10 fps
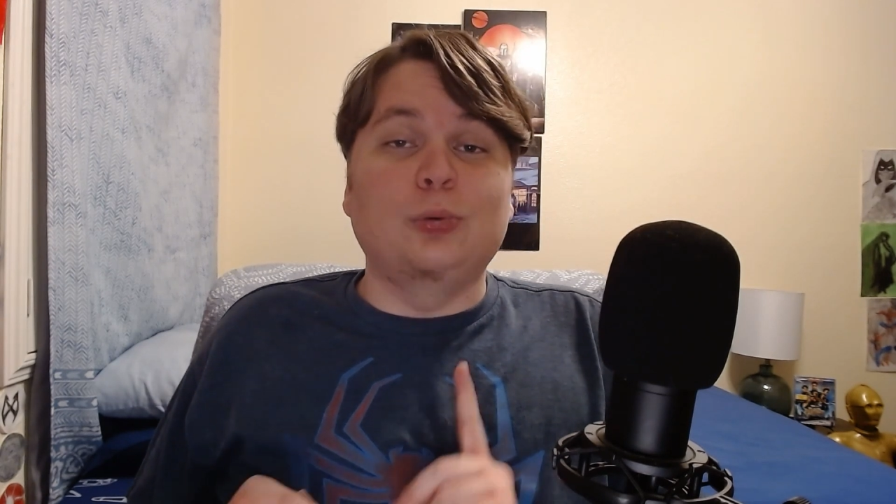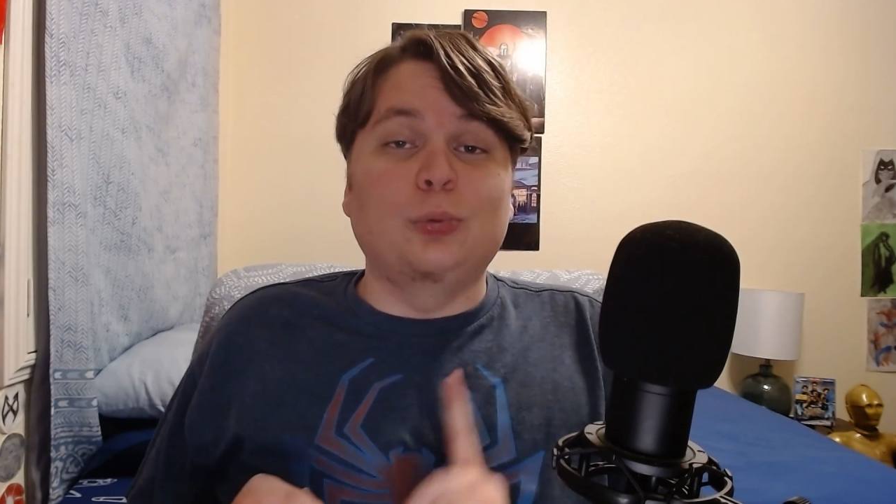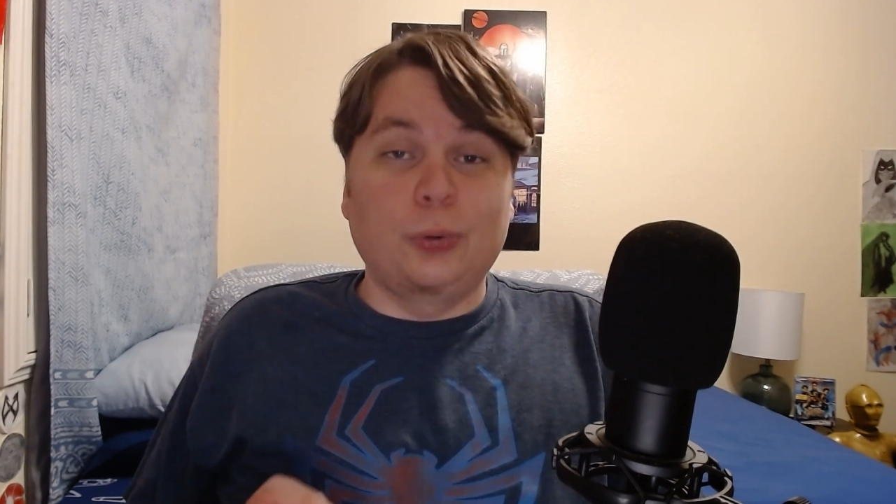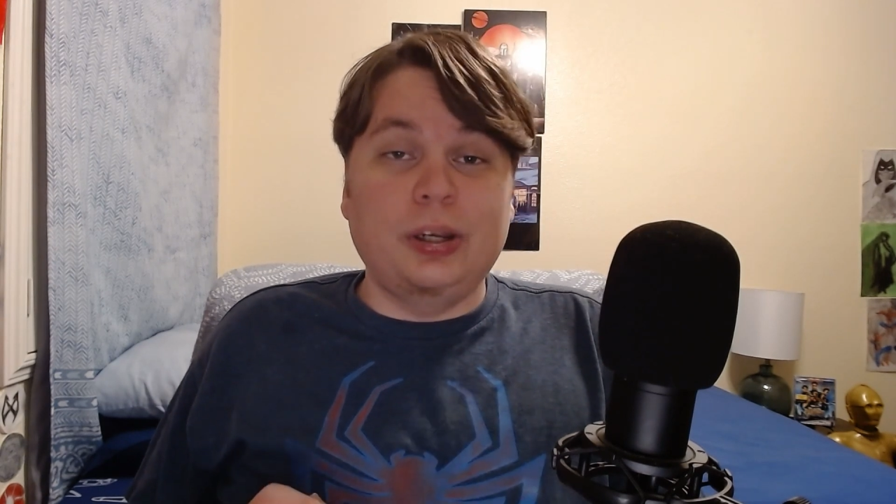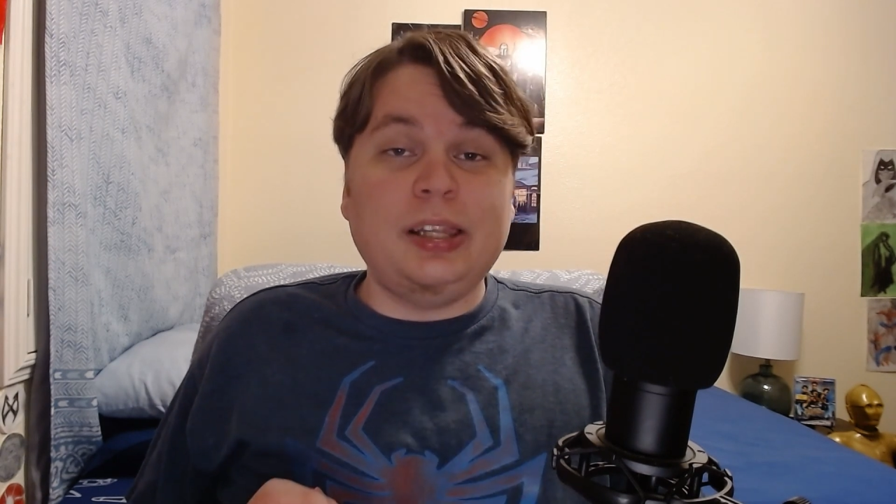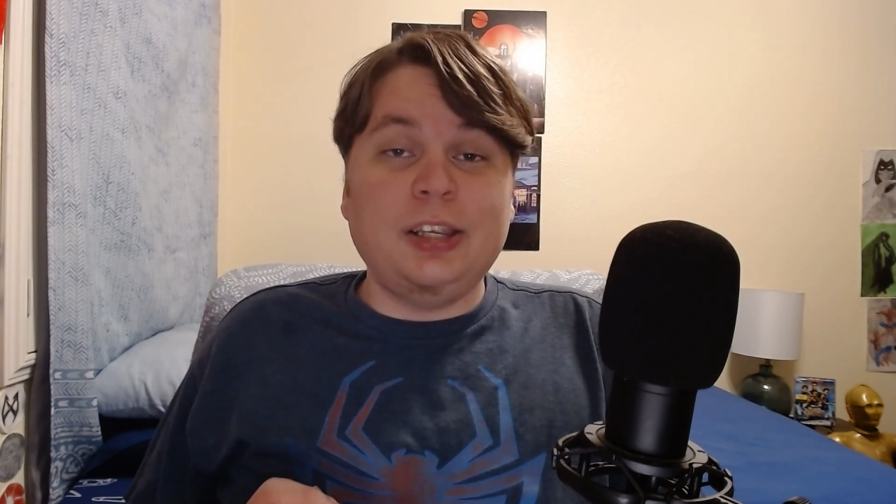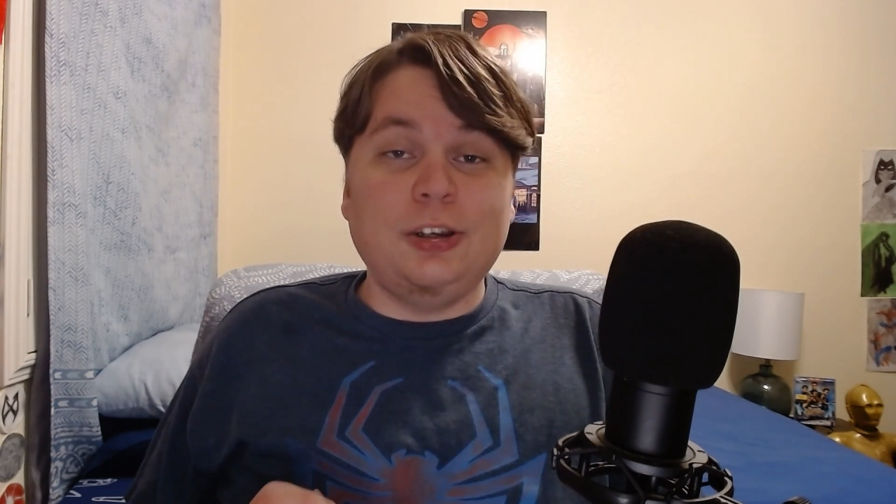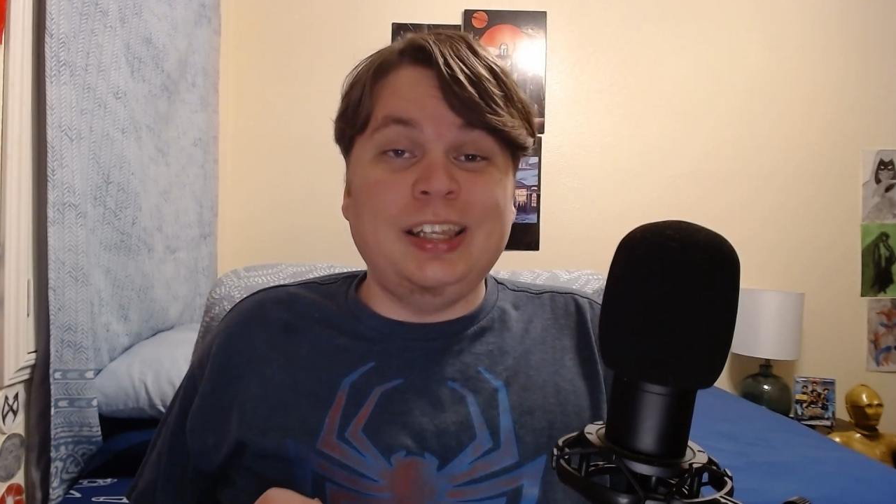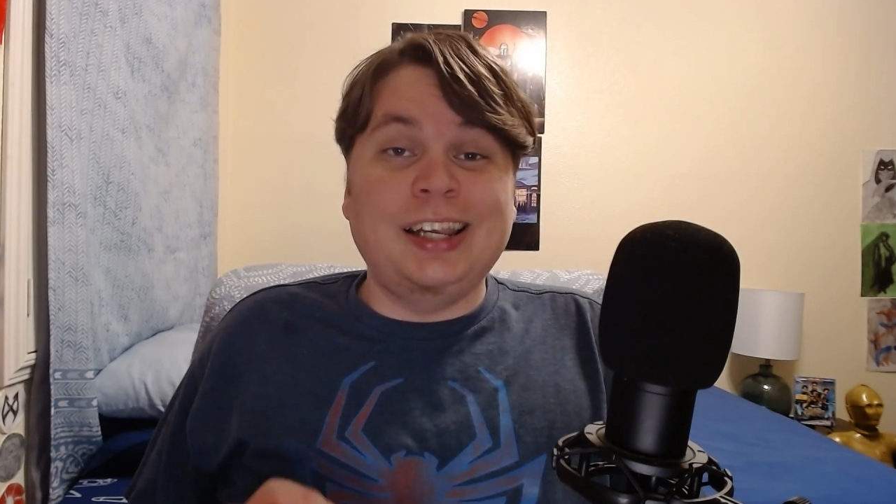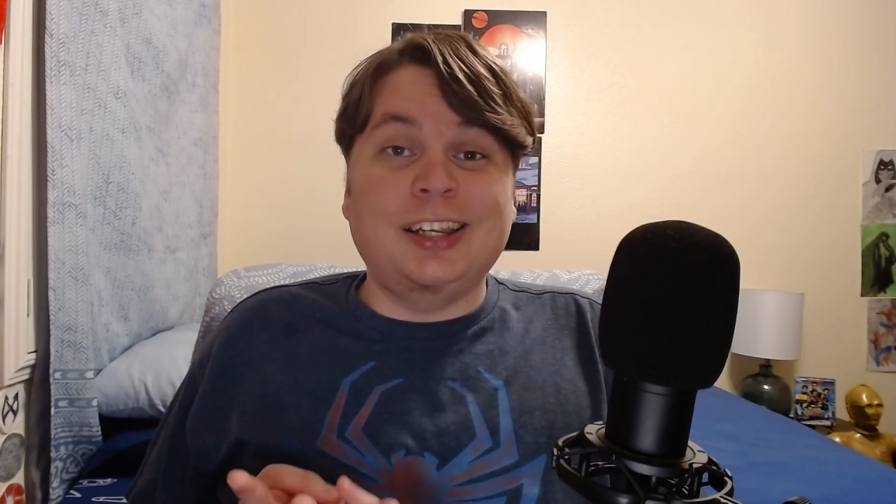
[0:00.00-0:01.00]
really
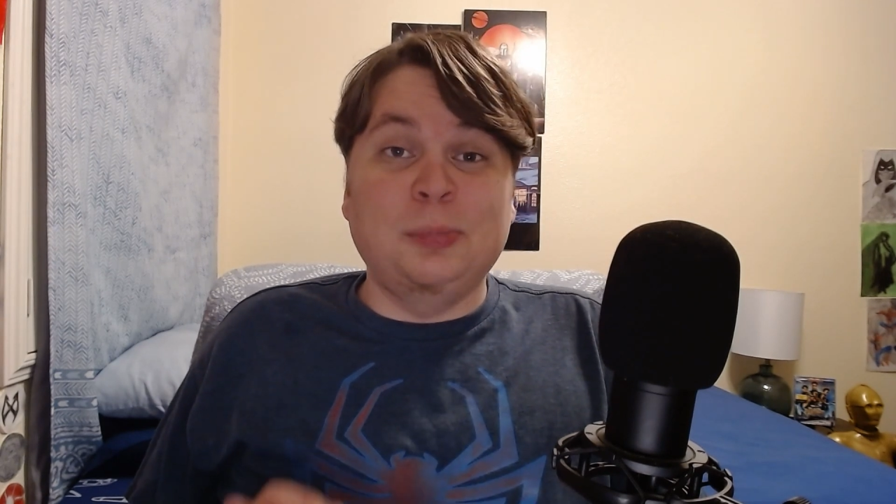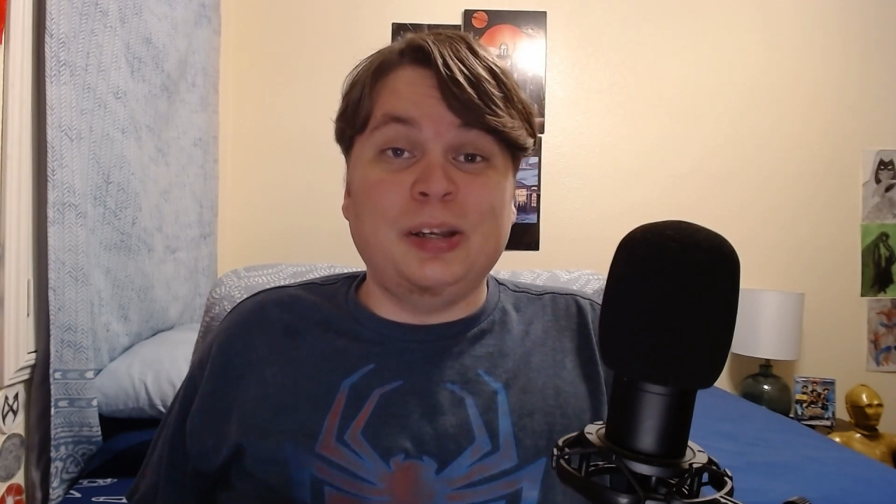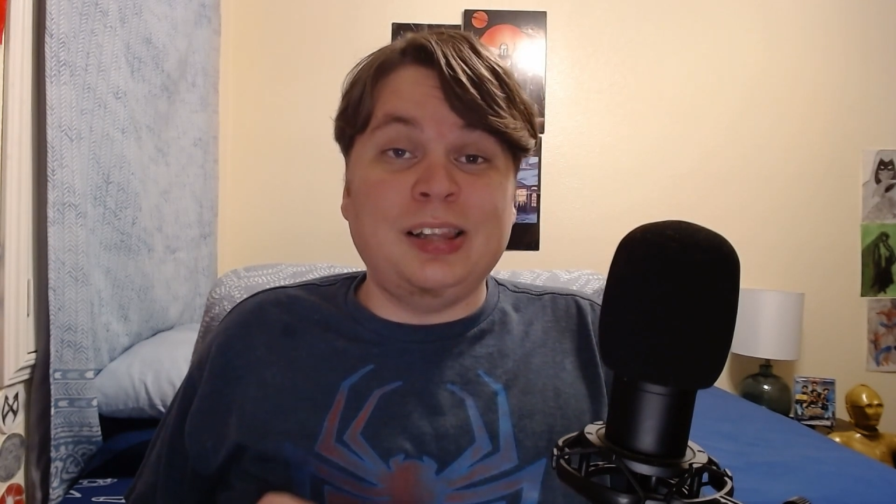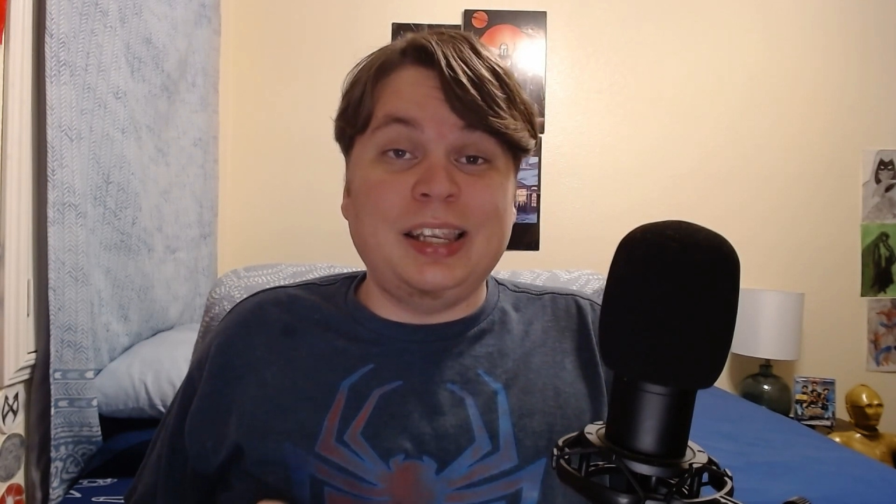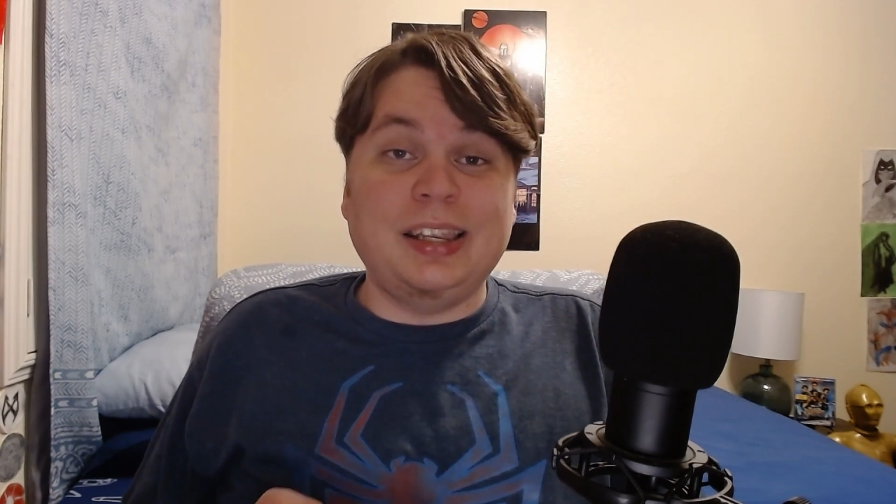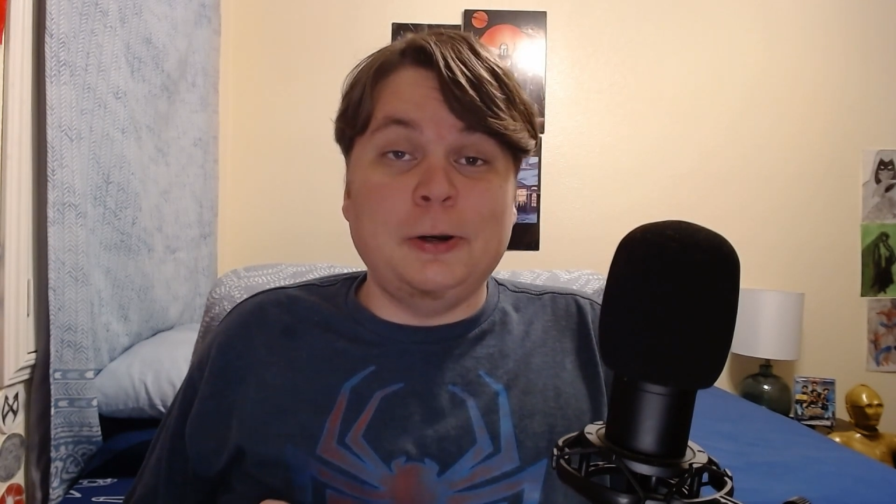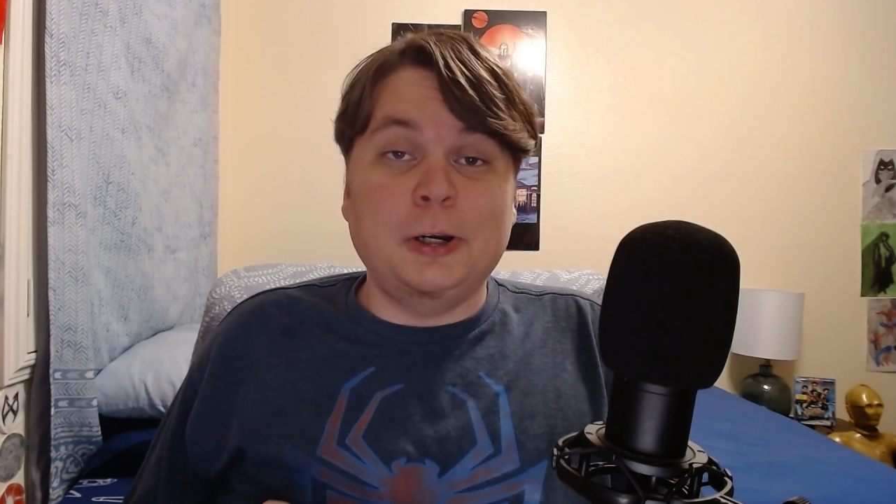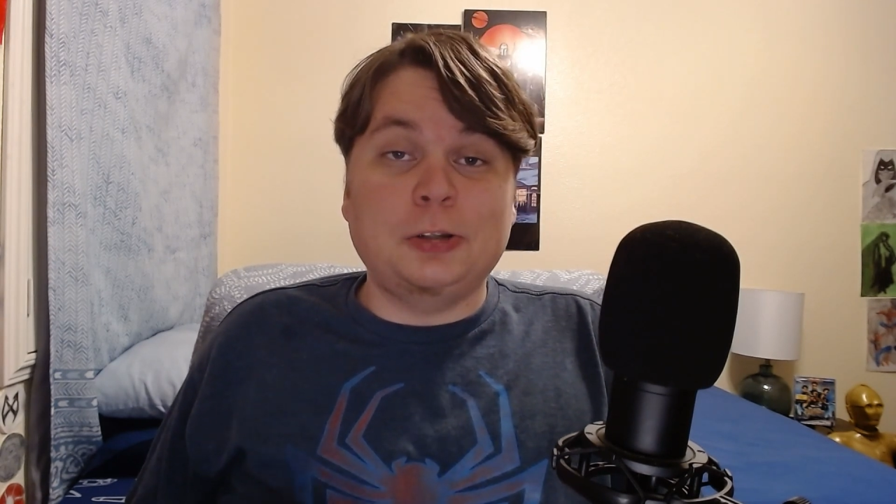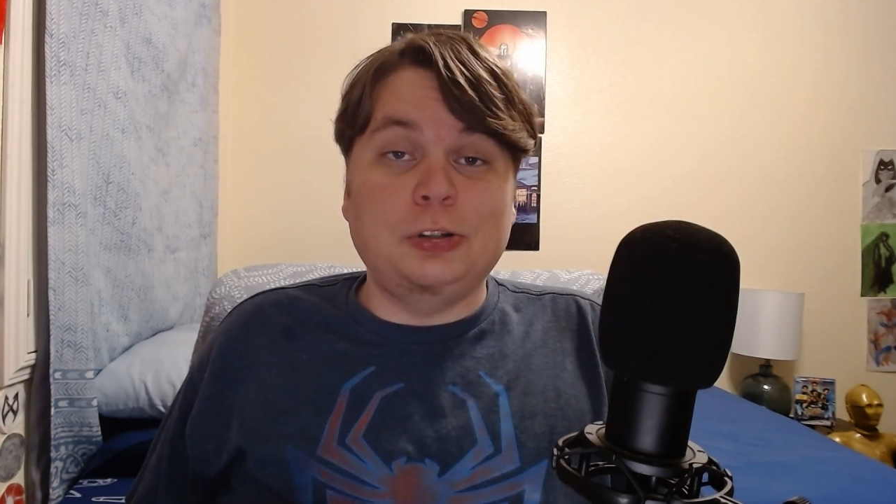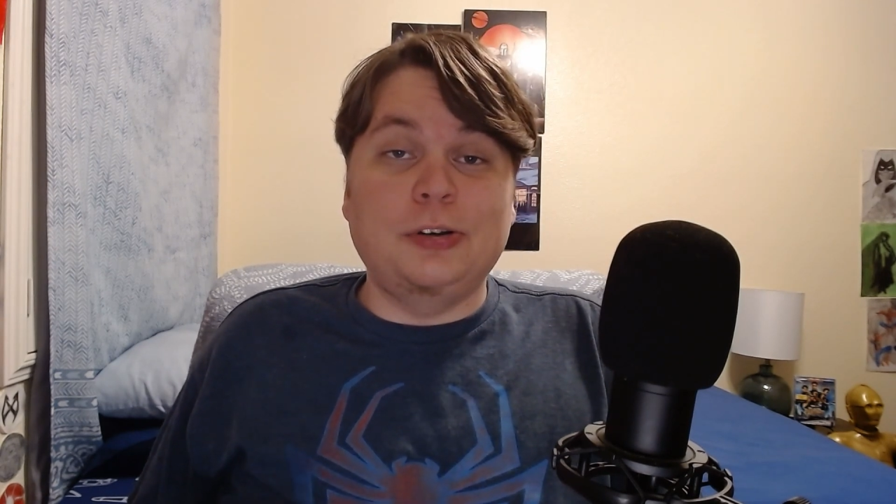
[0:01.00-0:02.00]
good and compelling
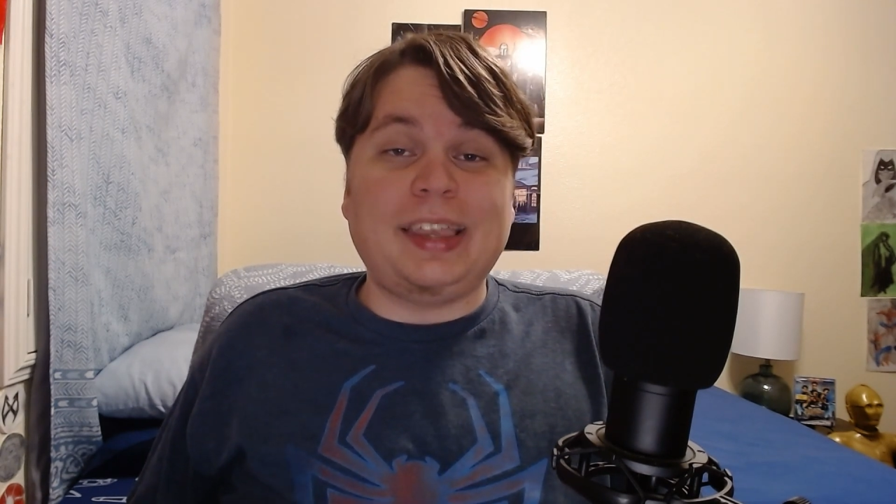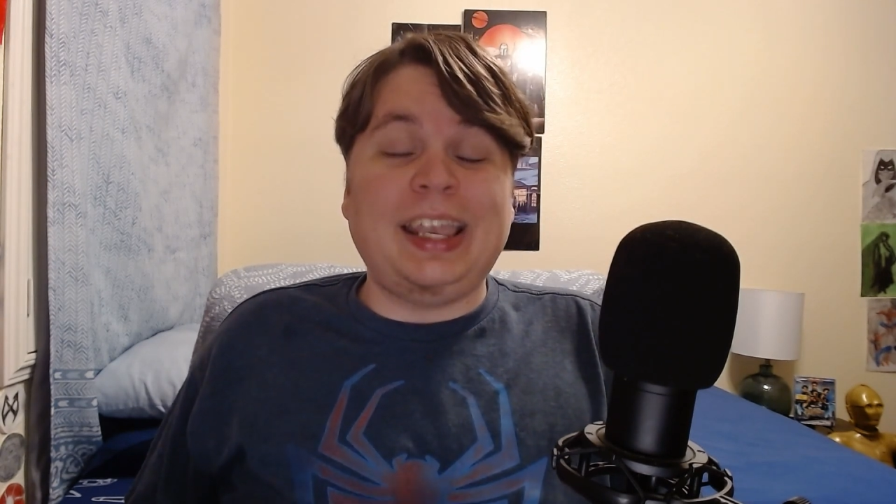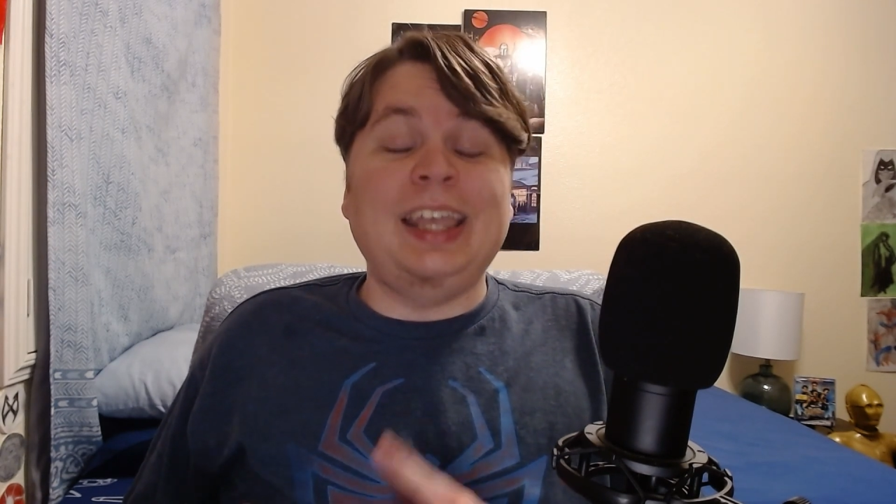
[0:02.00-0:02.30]
characters,